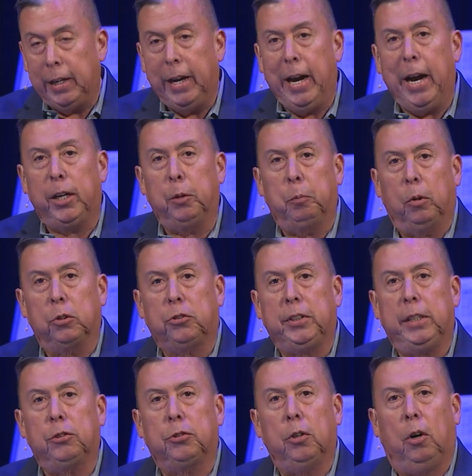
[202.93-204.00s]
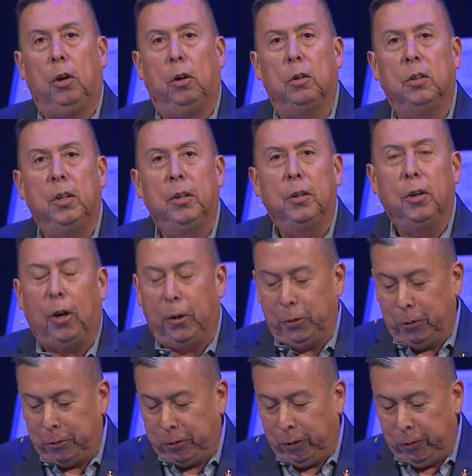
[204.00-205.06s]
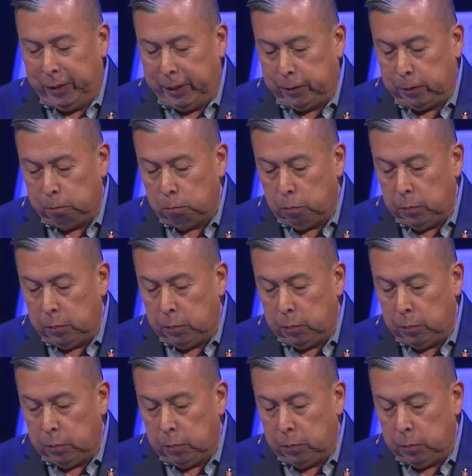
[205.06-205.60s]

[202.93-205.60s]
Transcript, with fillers: animals she saw on her journeys.